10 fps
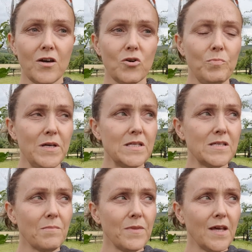could be
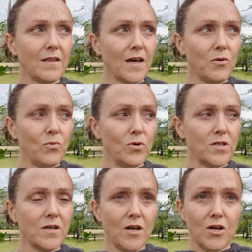something that would
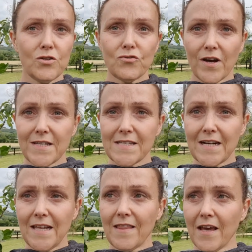
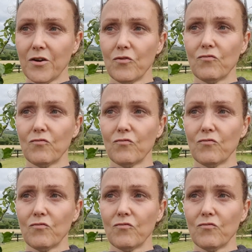drastically then